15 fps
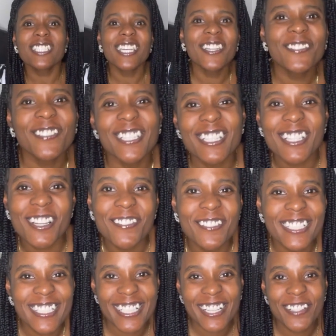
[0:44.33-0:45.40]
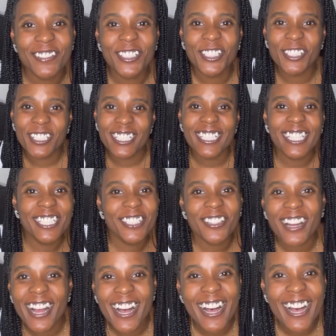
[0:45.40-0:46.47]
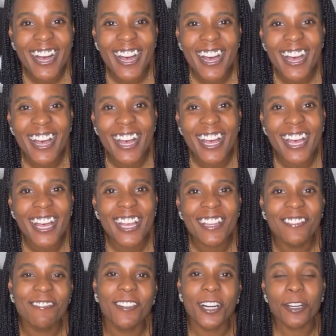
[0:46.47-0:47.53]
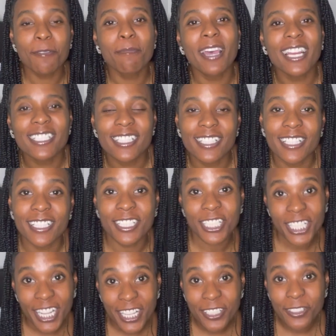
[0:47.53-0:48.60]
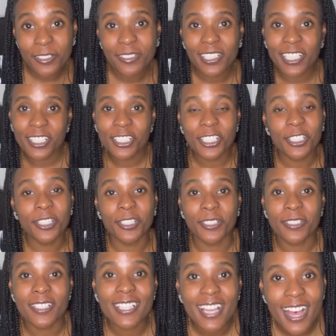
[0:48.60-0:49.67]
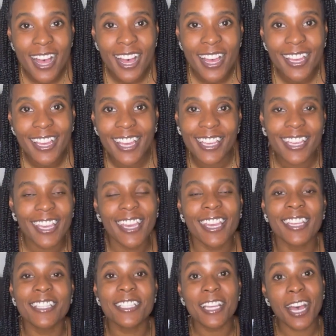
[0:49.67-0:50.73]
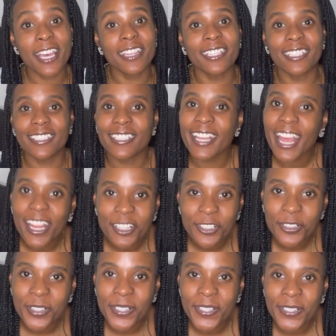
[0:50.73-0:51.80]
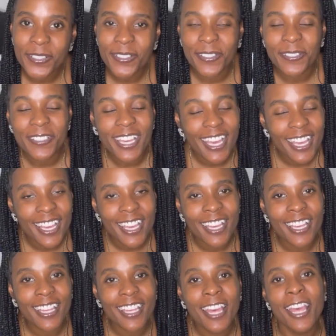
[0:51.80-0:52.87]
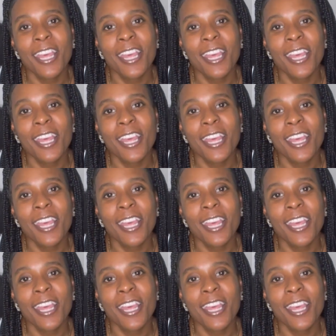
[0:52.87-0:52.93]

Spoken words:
What's up, Trizzy Tribe? Welcome back to the channel. It's your girl, Ty, aka Ty the Natural, okay?